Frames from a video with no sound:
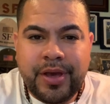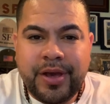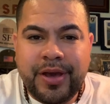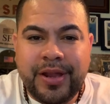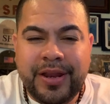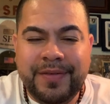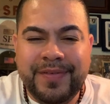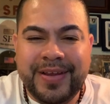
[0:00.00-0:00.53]

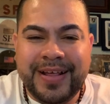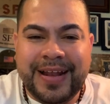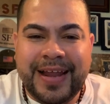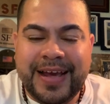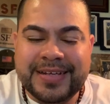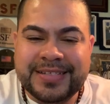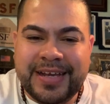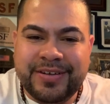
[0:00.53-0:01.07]
Good evening,
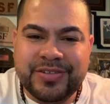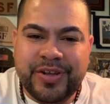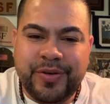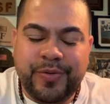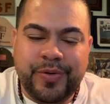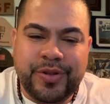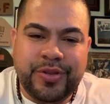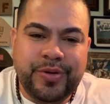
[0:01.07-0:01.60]
class. How's
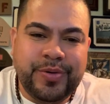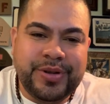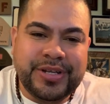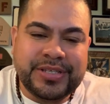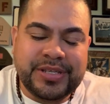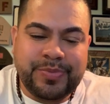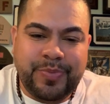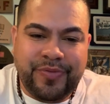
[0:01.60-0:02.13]
everyone doing?
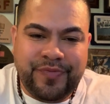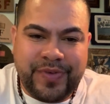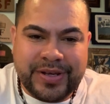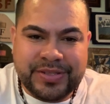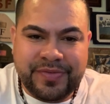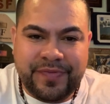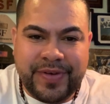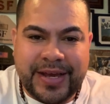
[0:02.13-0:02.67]
This is
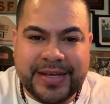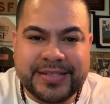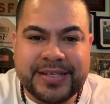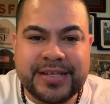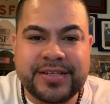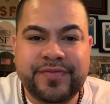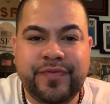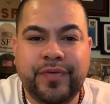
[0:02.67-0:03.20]
Professor
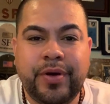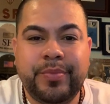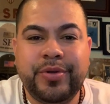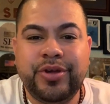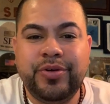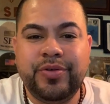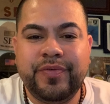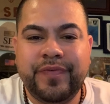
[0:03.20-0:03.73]
Vasquez from
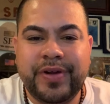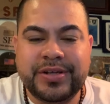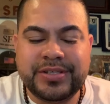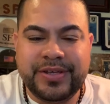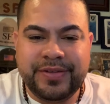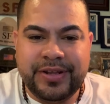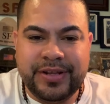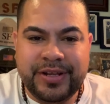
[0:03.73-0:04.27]
the
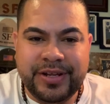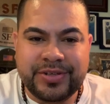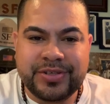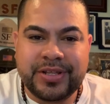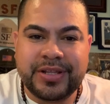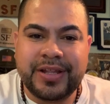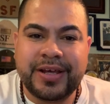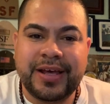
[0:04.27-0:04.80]
University of the
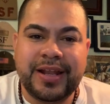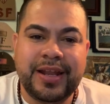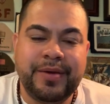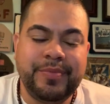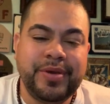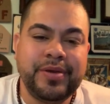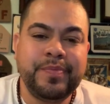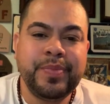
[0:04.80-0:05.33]
District of
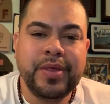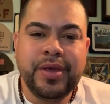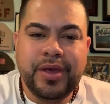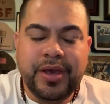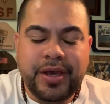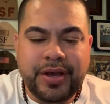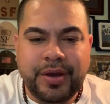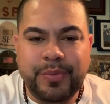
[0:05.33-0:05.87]
Columbia
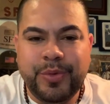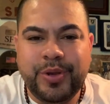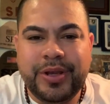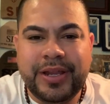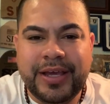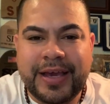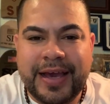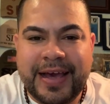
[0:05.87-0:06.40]

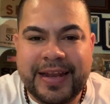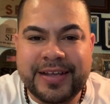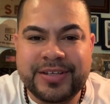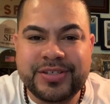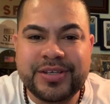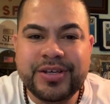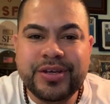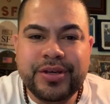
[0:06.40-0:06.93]
Community
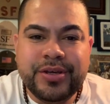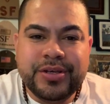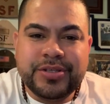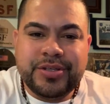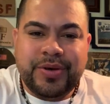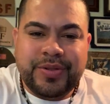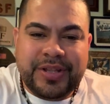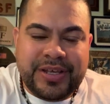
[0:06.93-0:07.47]
College.
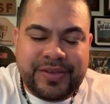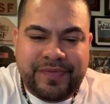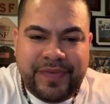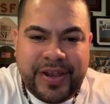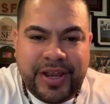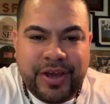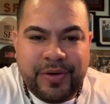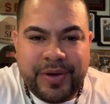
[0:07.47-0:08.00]
So this
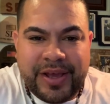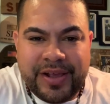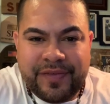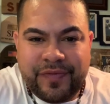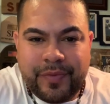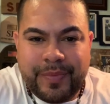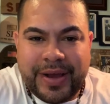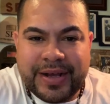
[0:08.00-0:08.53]
video is
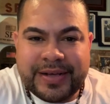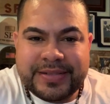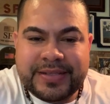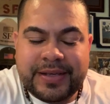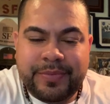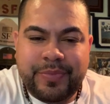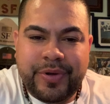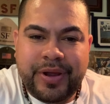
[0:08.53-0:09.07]
for my
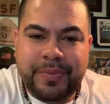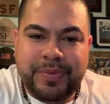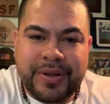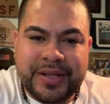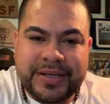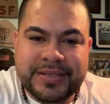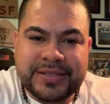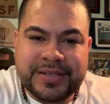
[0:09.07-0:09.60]
Contemporary
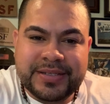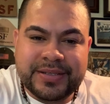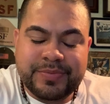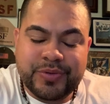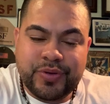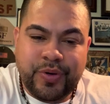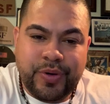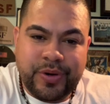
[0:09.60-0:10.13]
Police
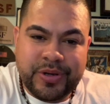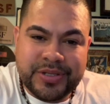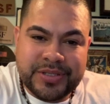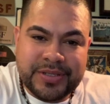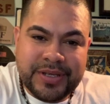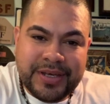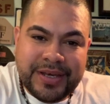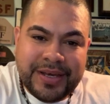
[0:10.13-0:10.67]
Systems course.